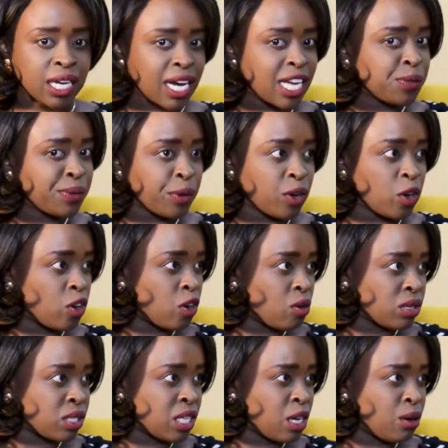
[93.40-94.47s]
guys, we're going on
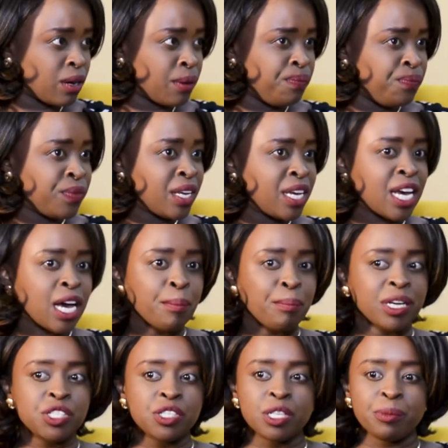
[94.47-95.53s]
lockdown.
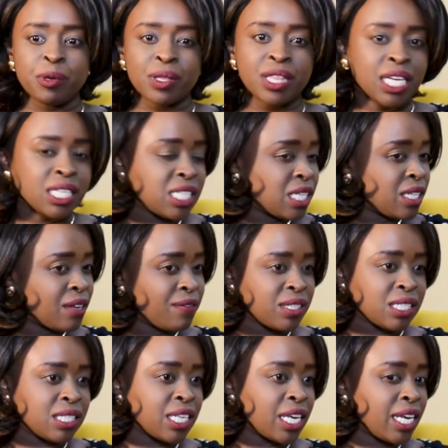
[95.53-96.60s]
But she'll be authentic enough to
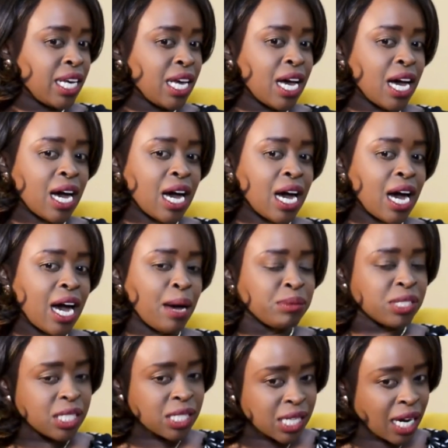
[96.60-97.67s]
say, I'm
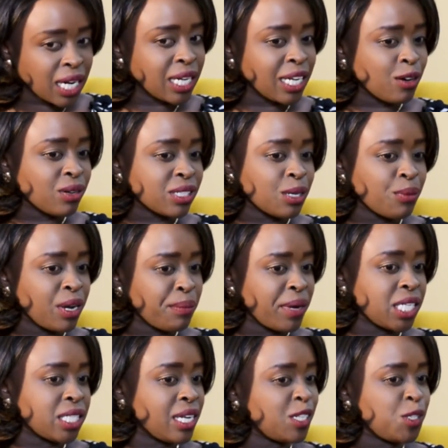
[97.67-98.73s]
struggling because I want my
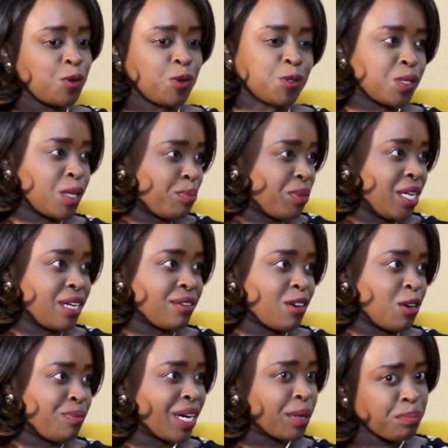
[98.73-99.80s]
child to go to the
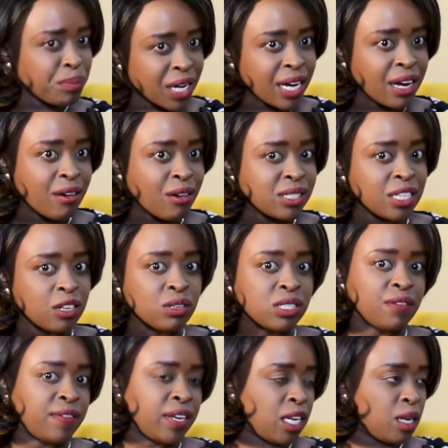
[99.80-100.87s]
playground, but playgrounds are not
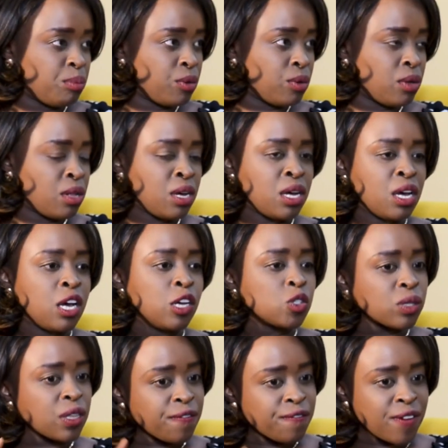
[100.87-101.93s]
available. So
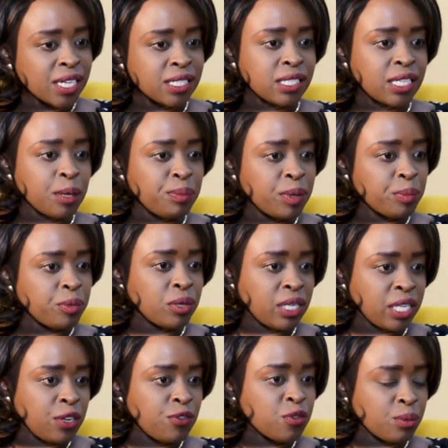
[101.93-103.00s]
the first thing people
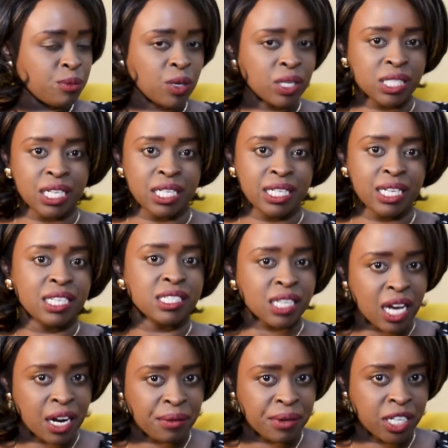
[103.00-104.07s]
need from you as a leader is
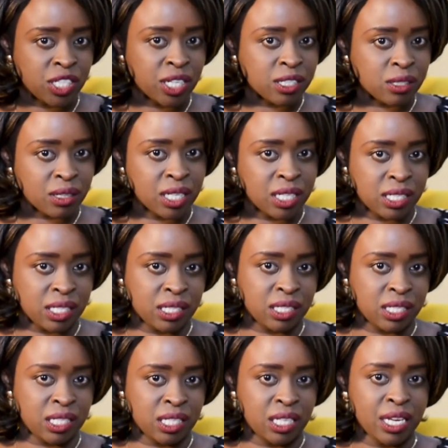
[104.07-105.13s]
courageous
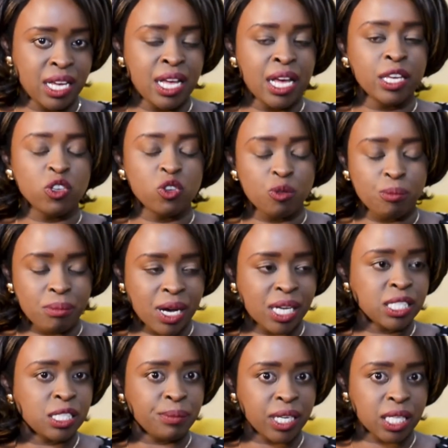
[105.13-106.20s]
authenticity. You
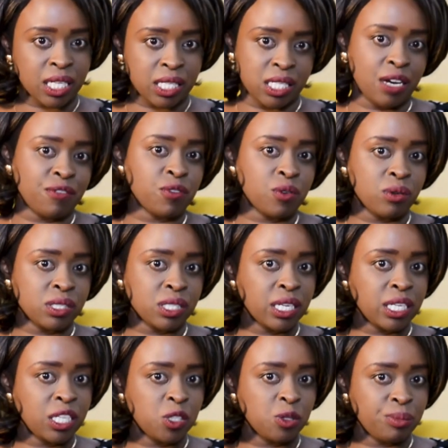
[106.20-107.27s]
must make the tough calls that
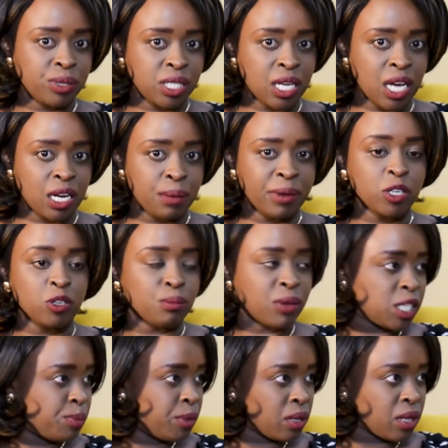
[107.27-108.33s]
need to be done, but you must be